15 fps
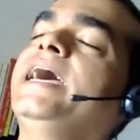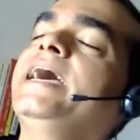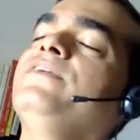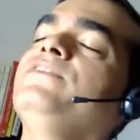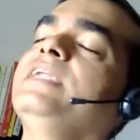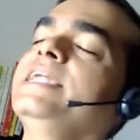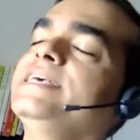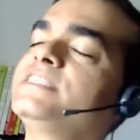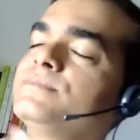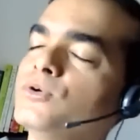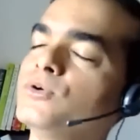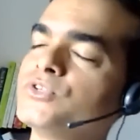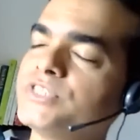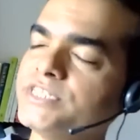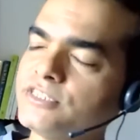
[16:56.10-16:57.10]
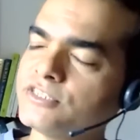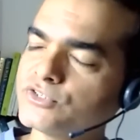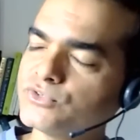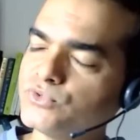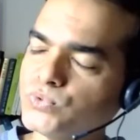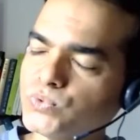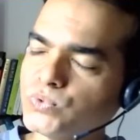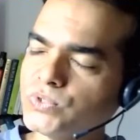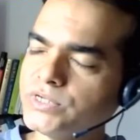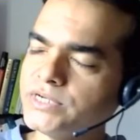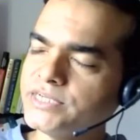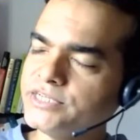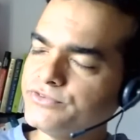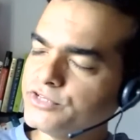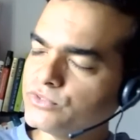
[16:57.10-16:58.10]
have less books in school
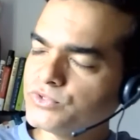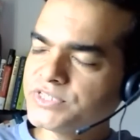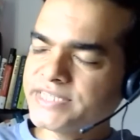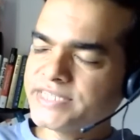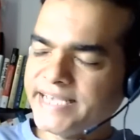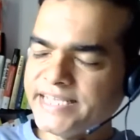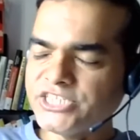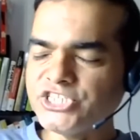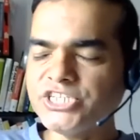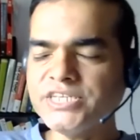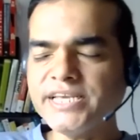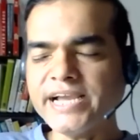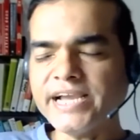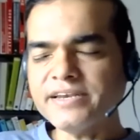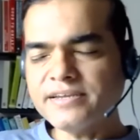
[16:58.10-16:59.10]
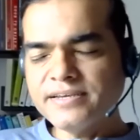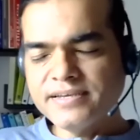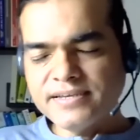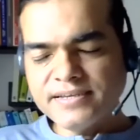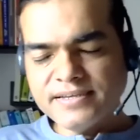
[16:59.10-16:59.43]
during those KG and